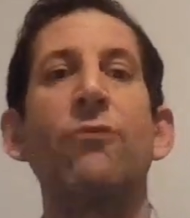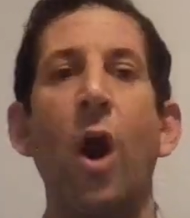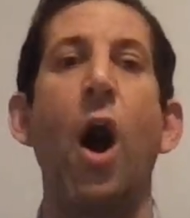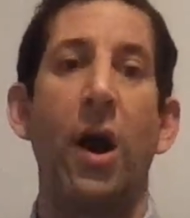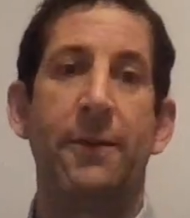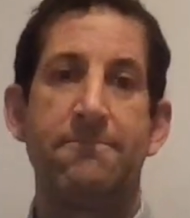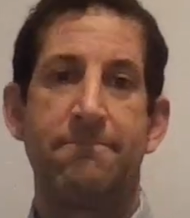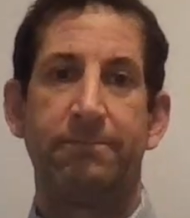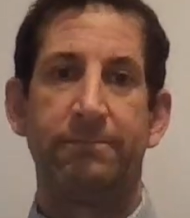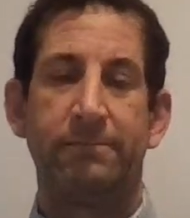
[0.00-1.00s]
wrong.
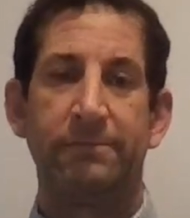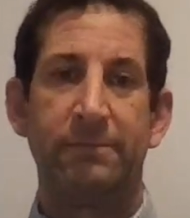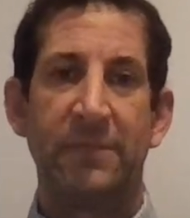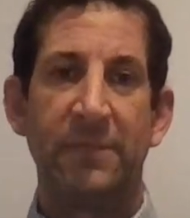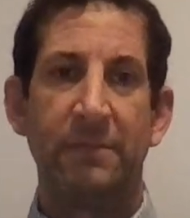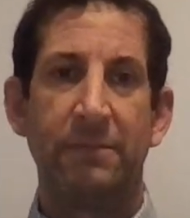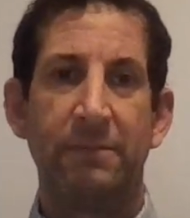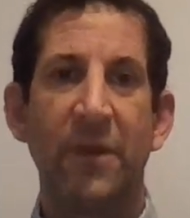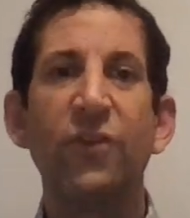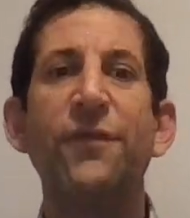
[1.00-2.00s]

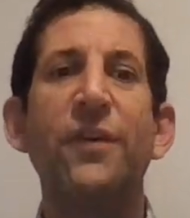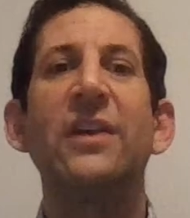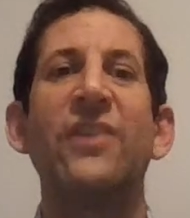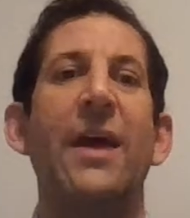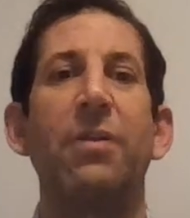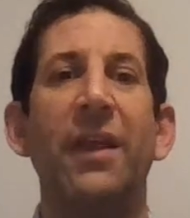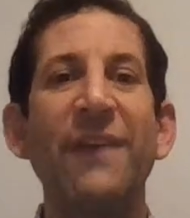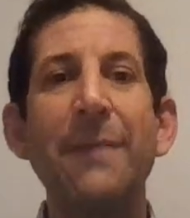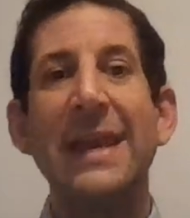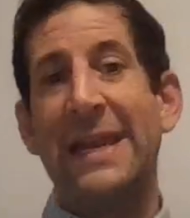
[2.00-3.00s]
So for example, if
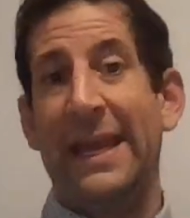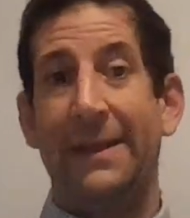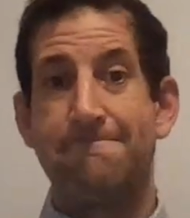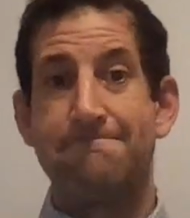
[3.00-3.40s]
I'm eating,